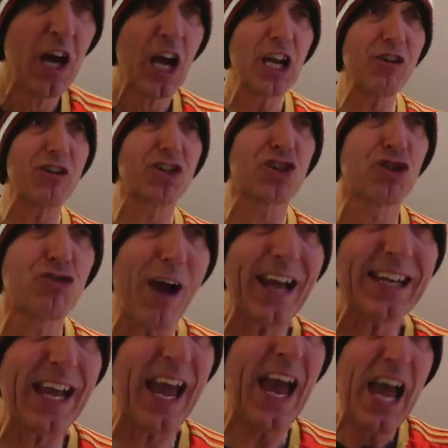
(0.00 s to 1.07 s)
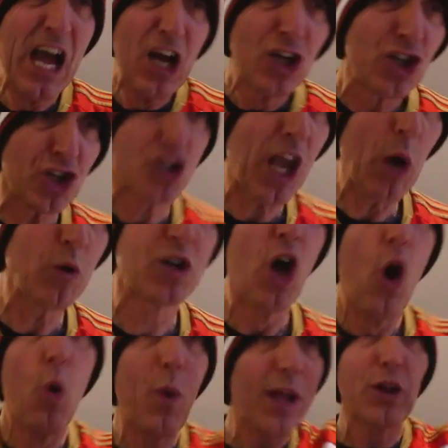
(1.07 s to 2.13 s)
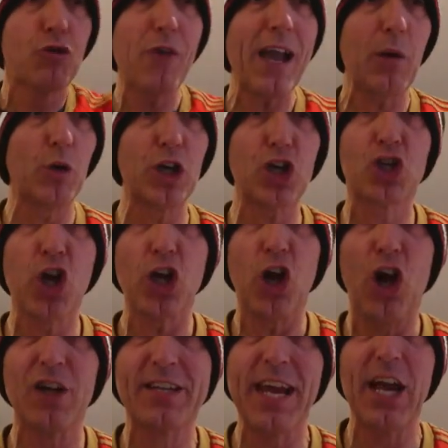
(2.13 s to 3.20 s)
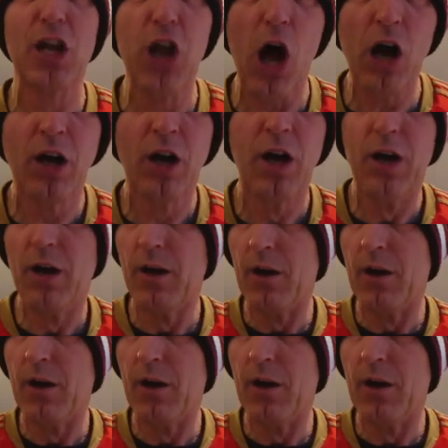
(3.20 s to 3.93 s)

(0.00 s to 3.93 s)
You're a striker, shoot. Will Grigg would have shot all day long.